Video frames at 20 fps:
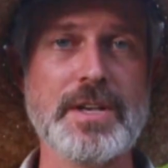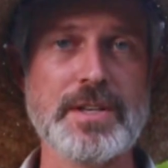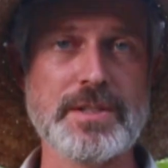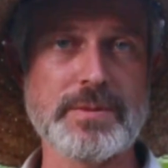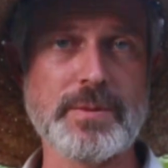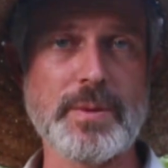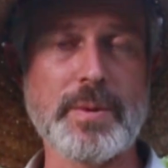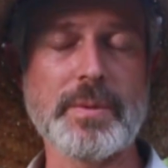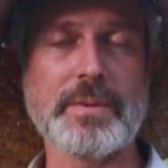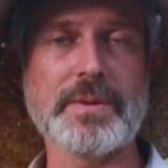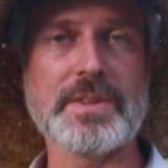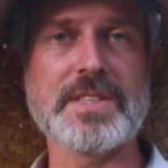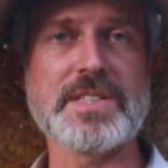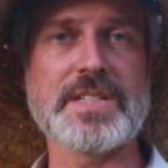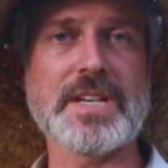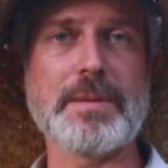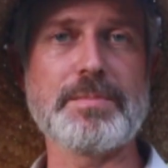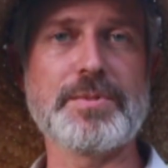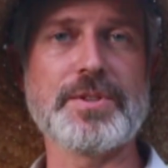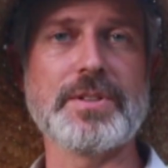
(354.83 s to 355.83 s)
So we went with
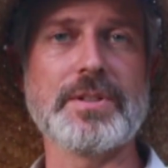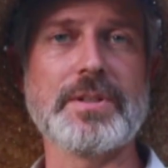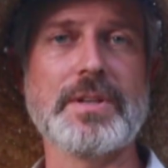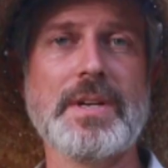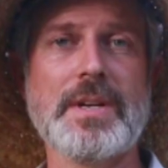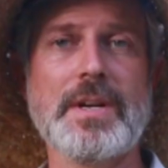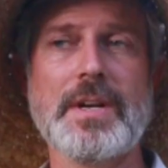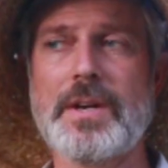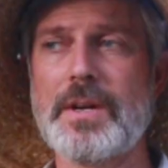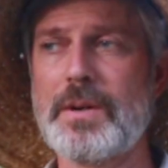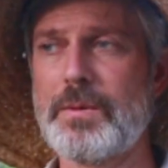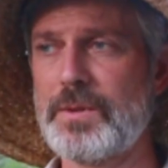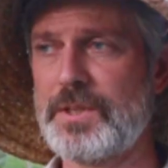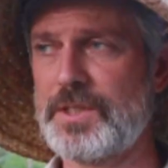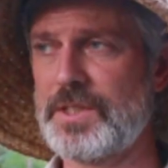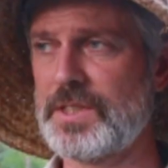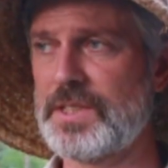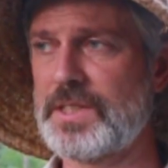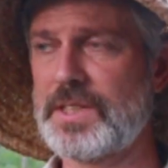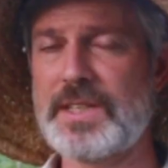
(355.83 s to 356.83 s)
this option,
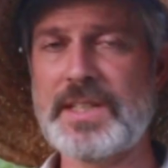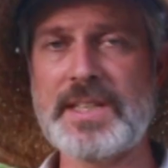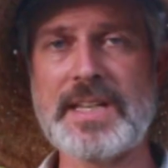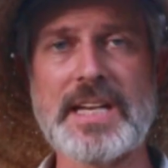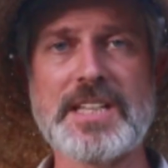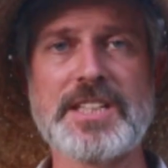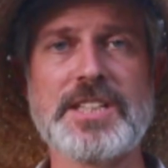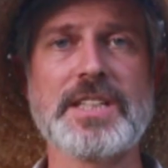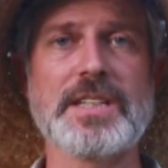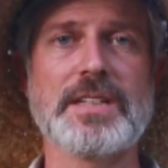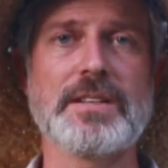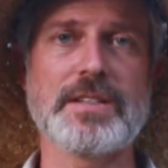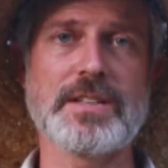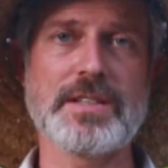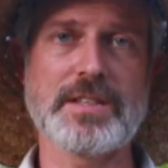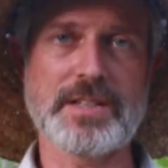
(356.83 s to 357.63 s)
which is catch it